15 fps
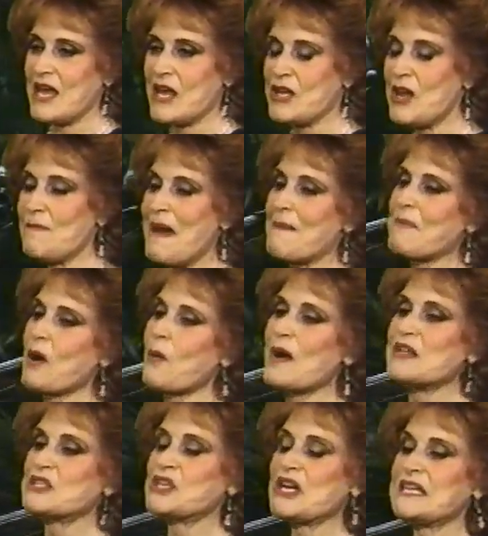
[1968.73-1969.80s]
You remember
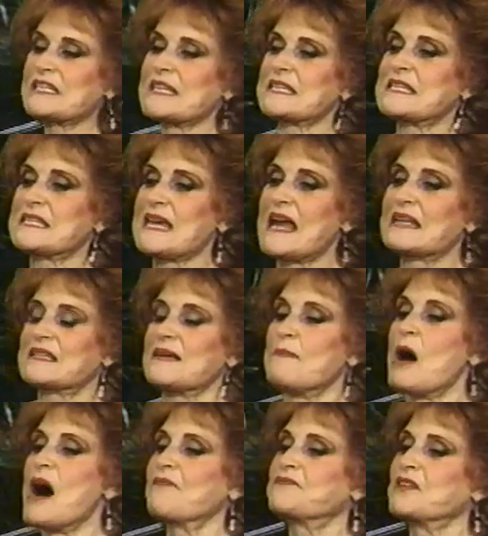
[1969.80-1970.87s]
when Jesus sent them
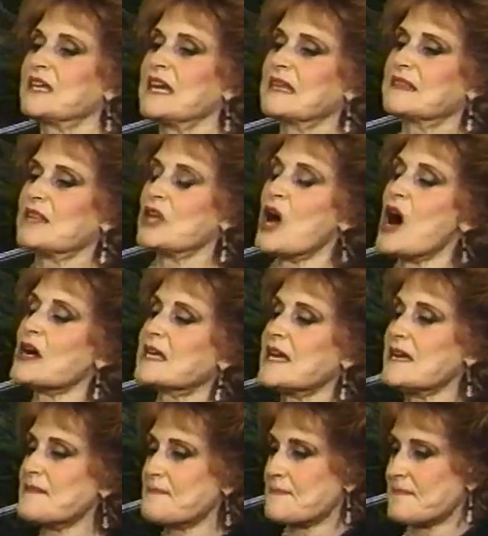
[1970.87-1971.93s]
off to get the donkey?